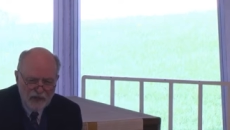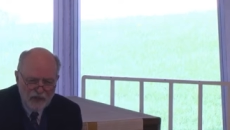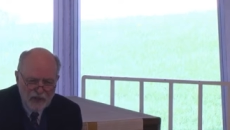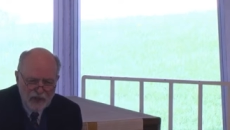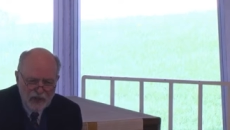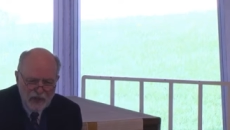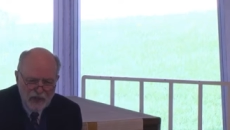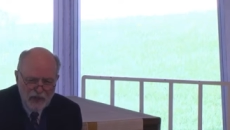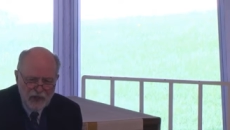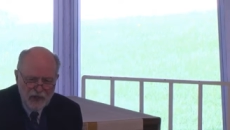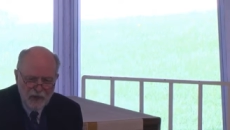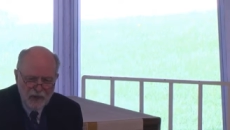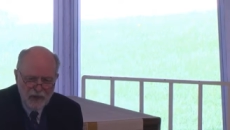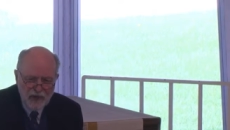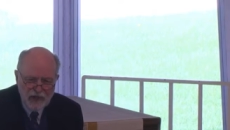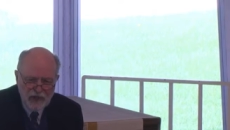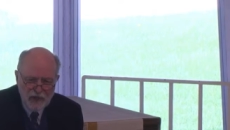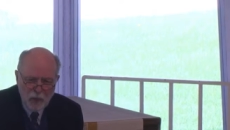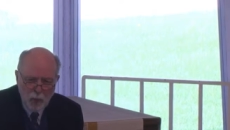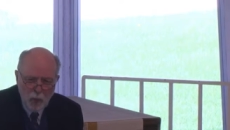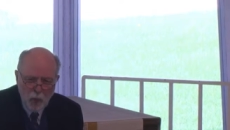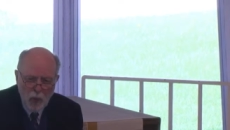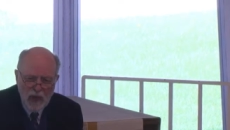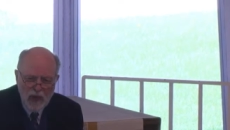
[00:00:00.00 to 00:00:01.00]

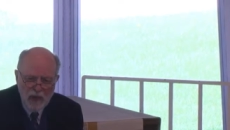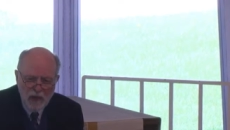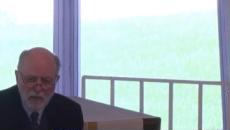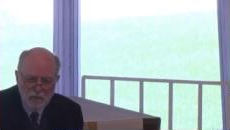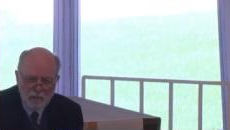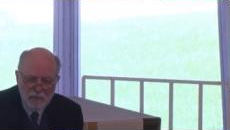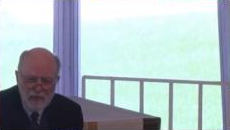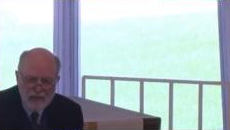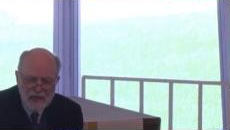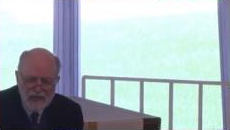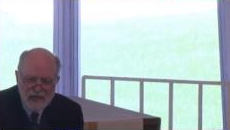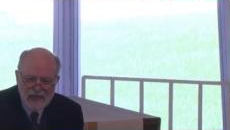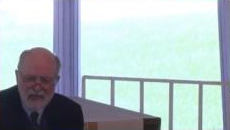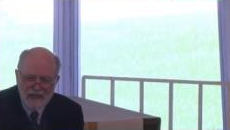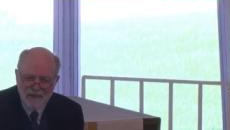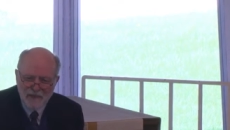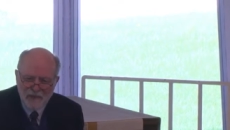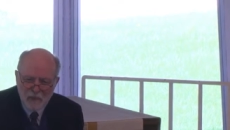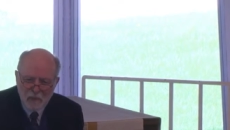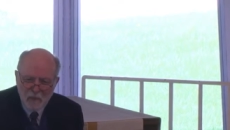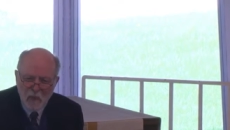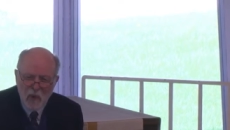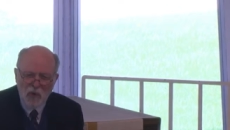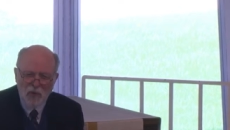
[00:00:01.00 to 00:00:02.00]
securing the well being
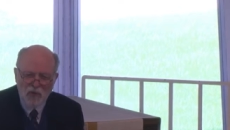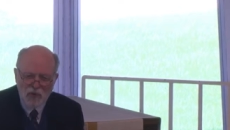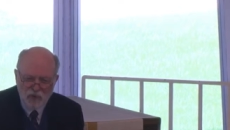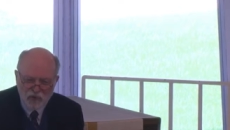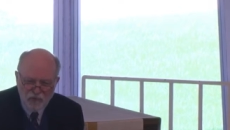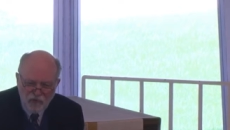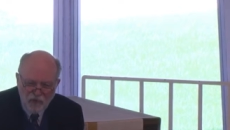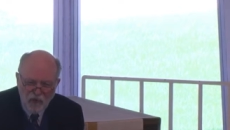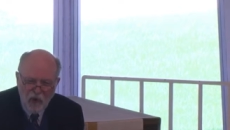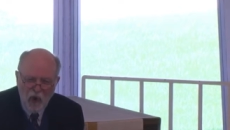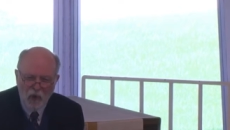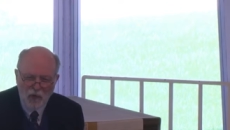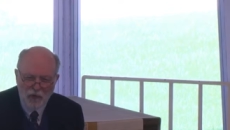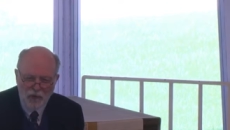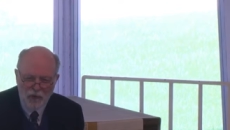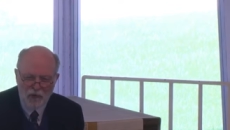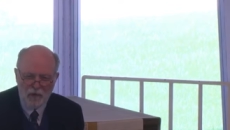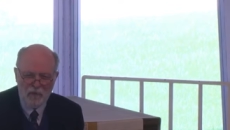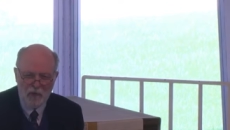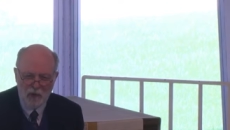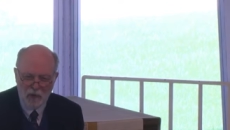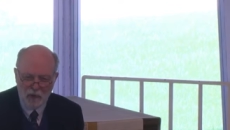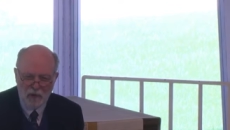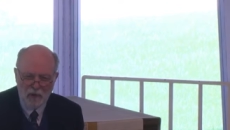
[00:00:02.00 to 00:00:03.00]
of the most
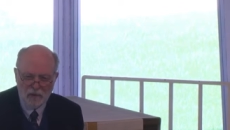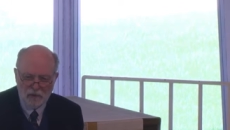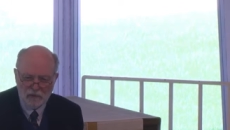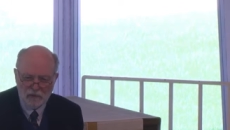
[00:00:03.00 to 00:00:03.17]
vulnerable.